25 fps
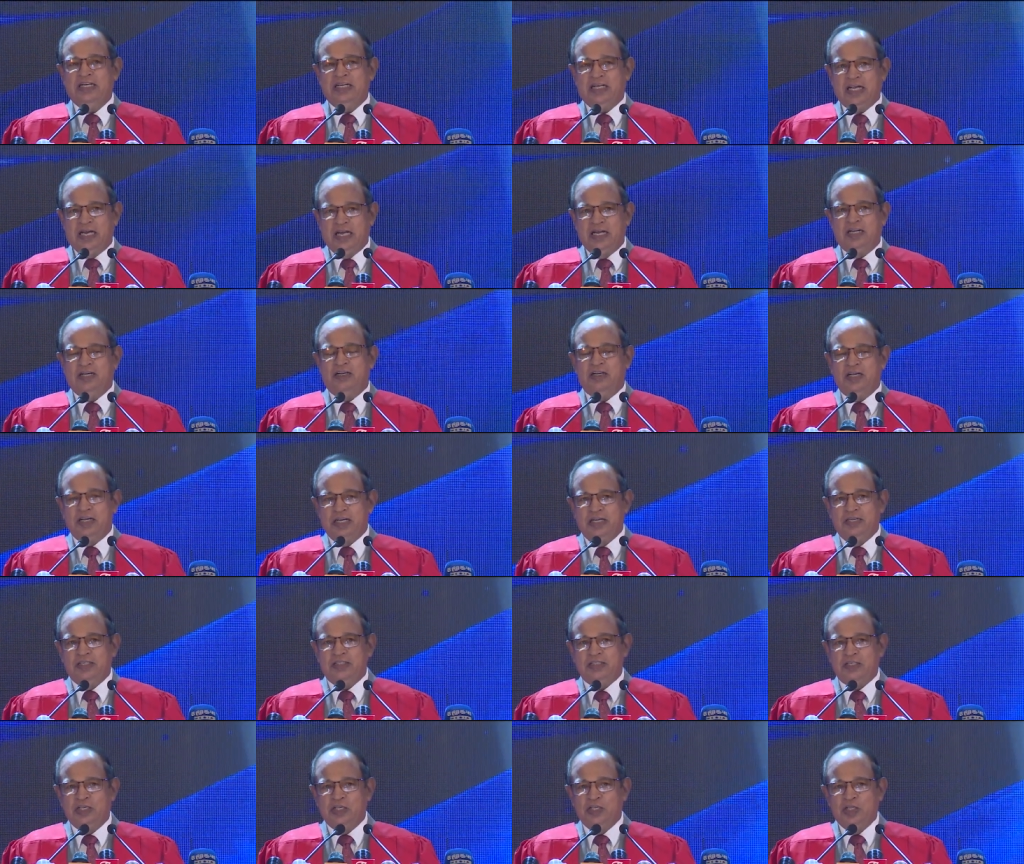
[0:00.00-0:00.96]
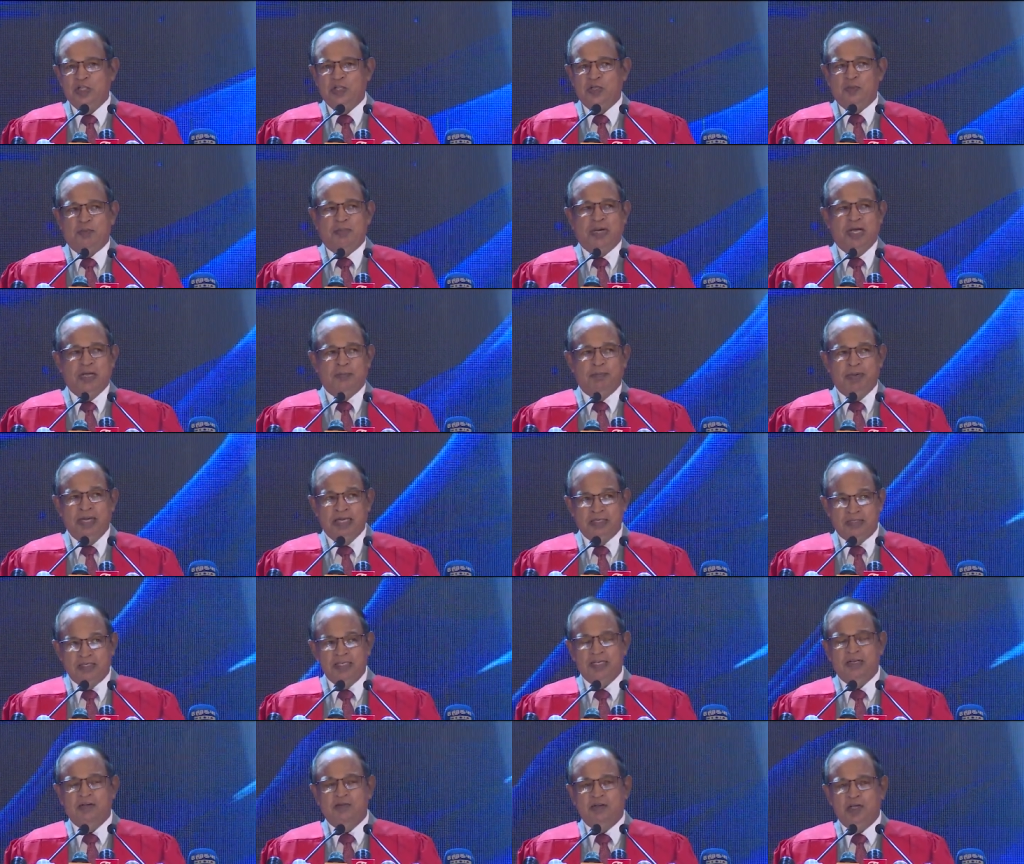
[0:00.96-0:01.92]
countries. My
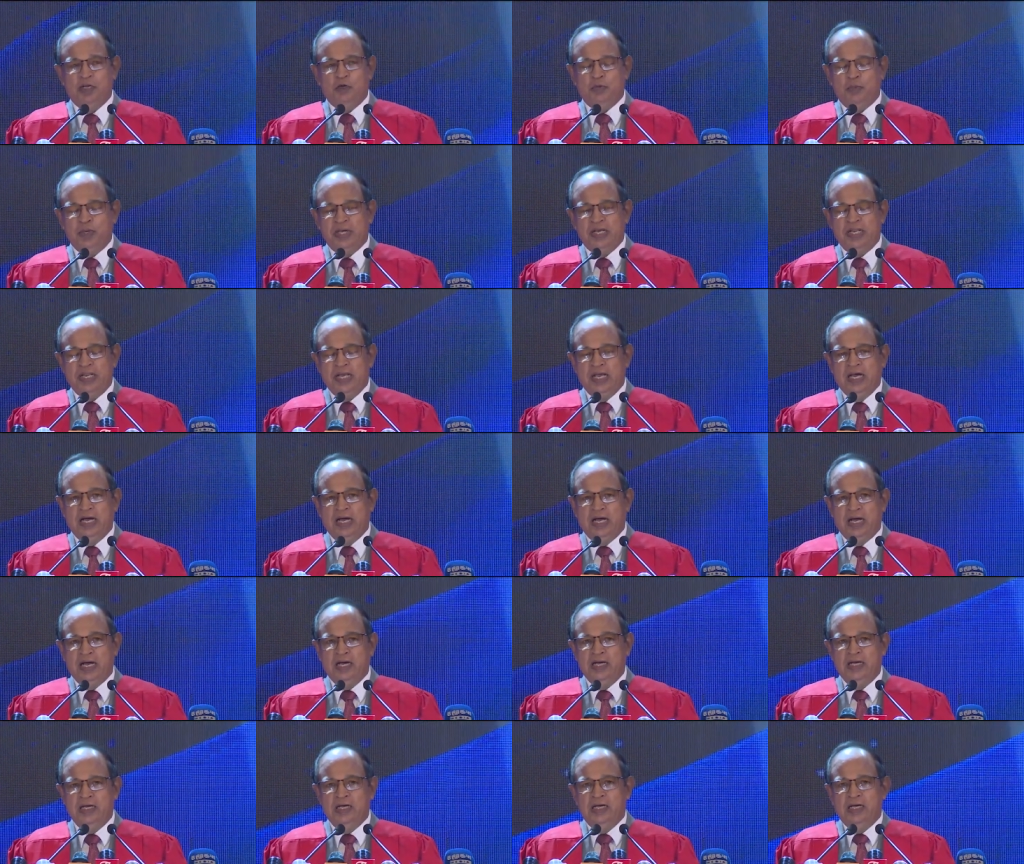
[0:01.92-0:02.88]
blessing will be there.